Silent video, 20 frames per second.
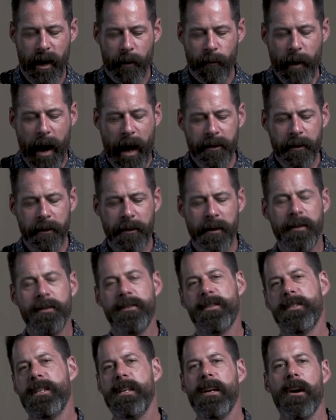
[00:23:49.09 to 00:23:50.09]
Rather than
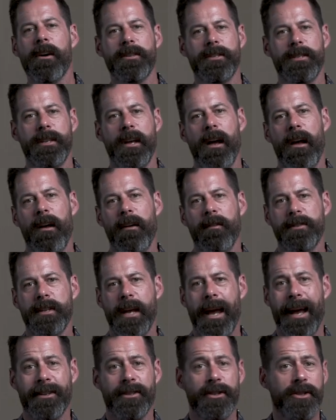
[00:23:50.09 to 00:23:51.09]
see ourselves
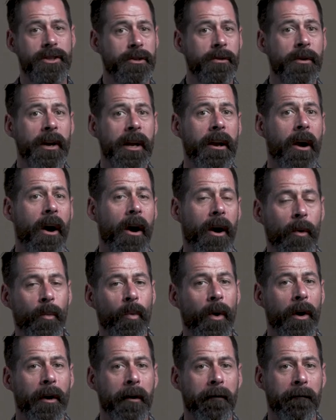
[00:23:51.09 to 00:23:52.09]
as doing our
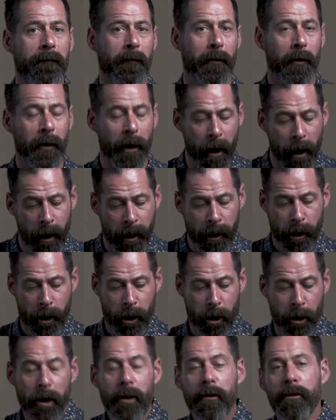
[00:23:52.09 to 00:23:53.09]
work for our
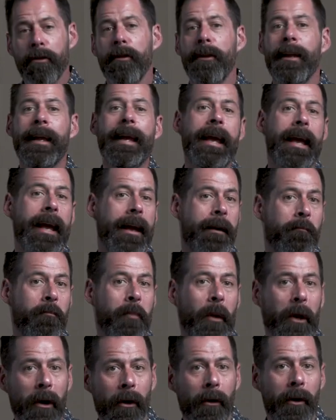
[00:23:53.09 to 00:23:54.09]
earthly
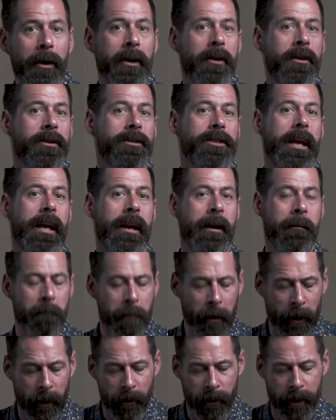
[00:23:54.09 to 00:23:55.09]
employers and
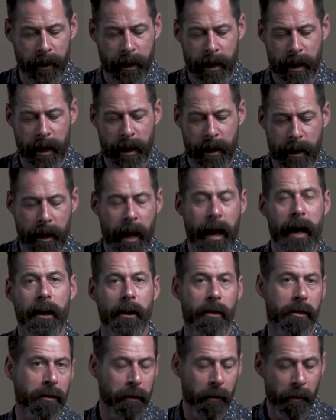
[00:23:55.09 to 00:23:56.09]

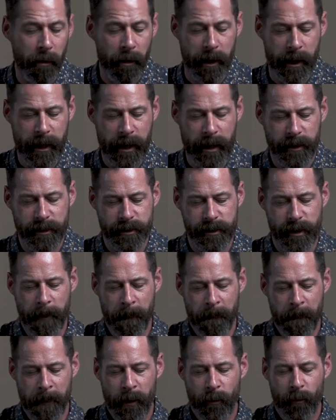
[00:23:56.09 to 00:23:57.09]
authorities,
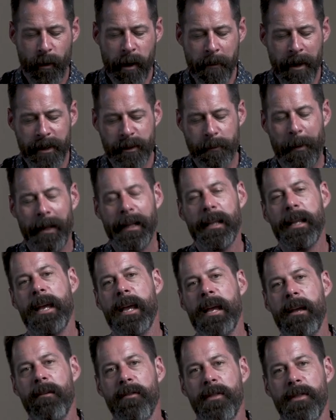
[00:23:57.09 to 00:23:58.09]
we must
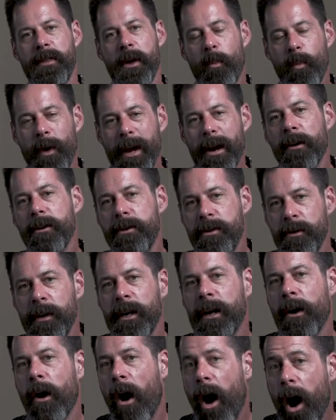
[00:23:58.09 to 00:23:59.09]
believe that we are
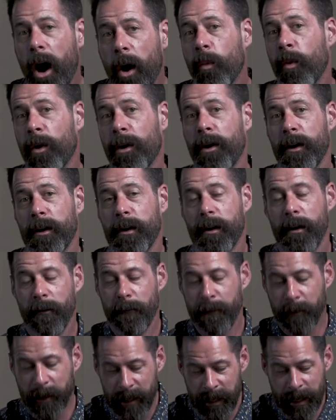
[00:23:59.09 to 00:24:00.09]
doing our work
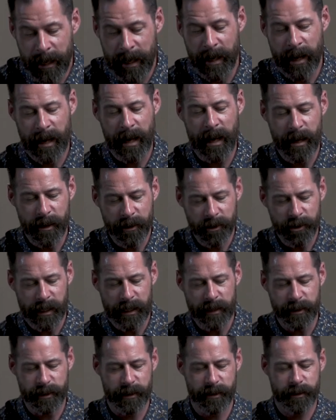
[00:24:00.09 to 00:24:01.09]
for King
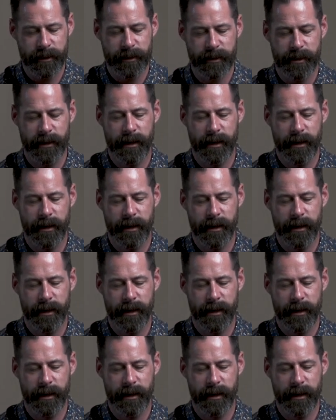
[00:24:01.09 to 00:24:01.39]
Jesus.